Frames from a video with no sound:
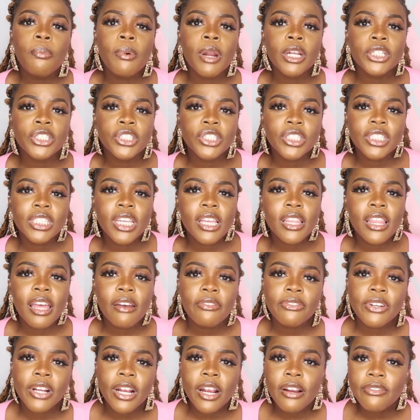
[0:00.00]
brush your teeth
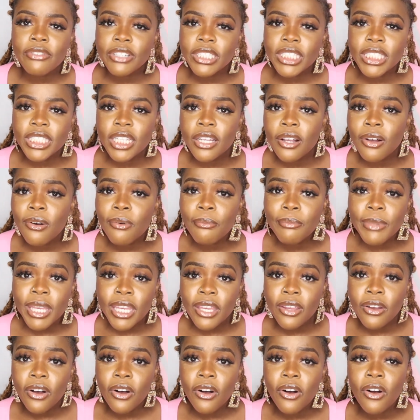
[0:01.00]
after every single
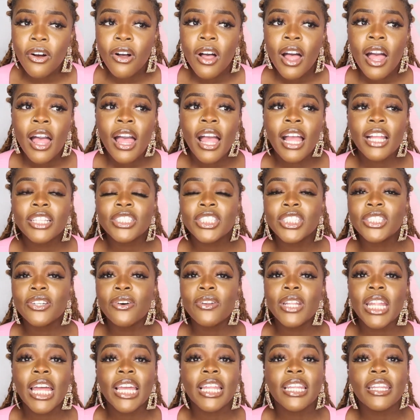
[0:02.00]
meal, and
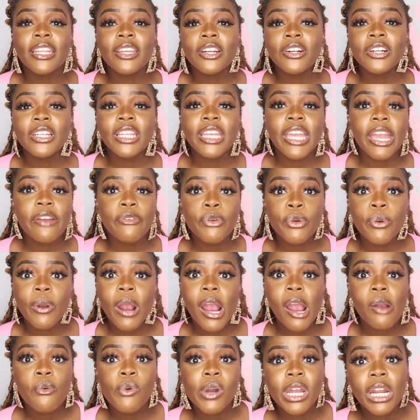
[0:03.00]
so like literally
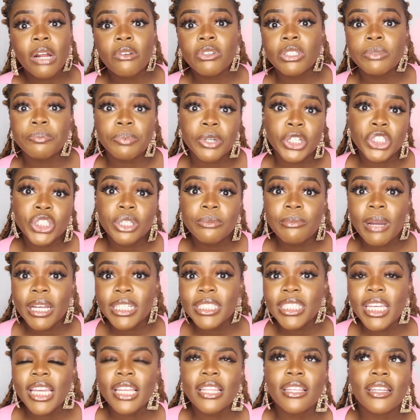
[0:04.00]
everywhere I went I was brushing
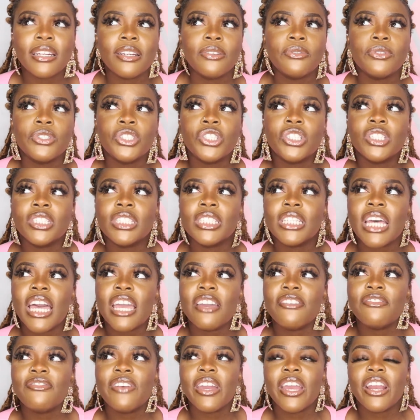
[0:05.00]
my teeth, and it was just
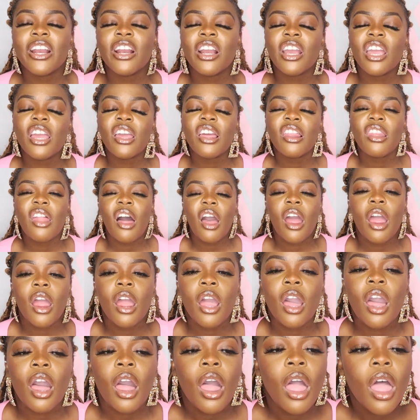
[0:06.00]
like very
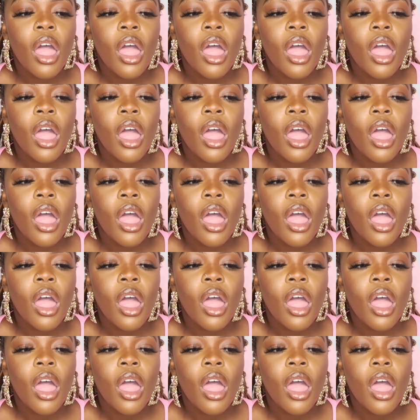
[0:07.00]
like